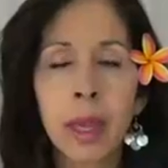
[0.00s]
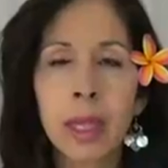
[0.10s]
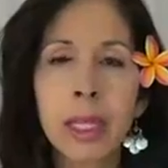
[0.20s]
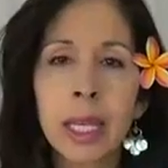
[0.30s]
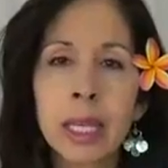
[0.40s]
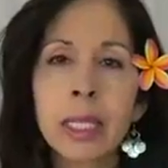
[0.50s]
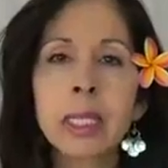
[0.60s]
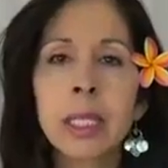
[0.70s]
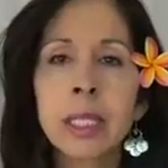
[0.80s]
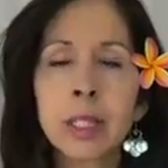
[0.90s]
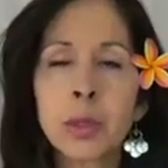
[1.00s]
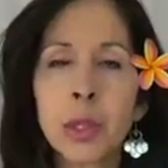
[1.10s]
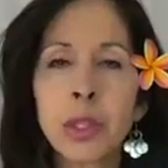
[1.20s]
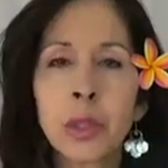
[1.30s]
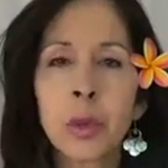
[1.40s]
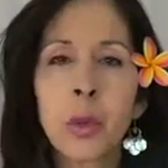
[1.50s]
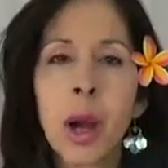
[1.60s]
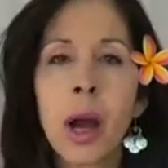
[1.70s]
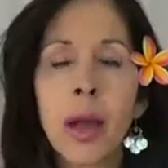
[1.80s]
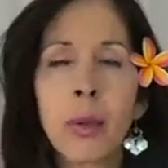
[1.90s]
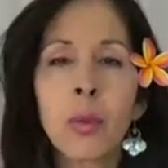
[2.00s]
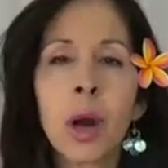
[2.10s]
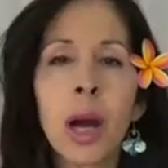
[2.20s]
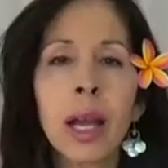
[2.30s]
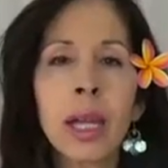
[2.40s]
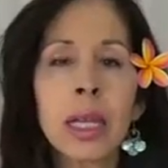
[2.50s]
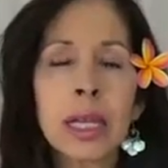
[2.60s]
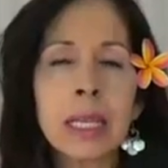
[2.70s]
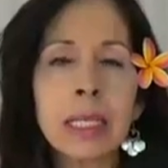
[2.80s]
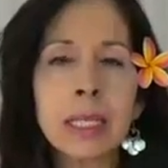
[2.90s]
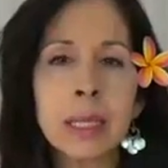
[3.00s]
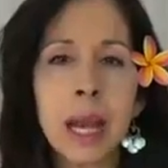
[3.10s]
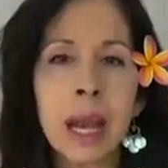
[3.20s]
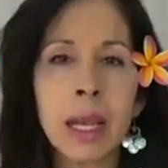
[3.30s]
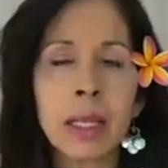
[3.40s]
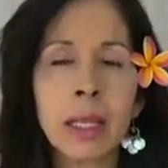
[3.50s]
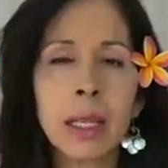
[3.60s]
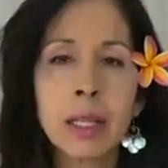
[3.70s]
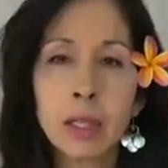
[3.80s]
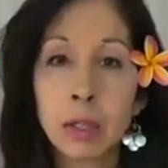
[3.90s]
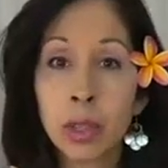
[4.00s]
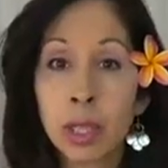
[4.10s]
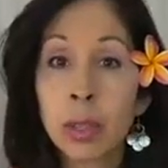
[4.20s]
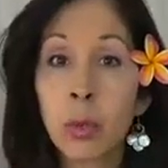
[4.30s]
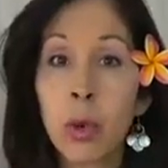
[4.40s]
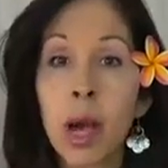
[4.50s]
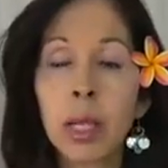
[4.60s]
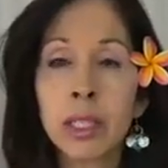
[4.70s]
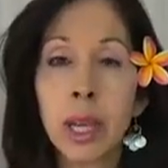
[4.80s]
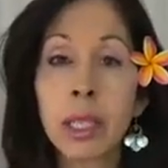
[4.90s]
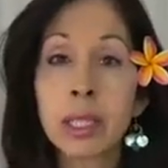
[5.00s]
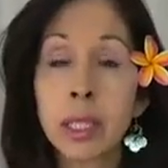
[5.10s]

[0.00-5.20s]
Get in touch with your why. Why is that? So in the why, you're asking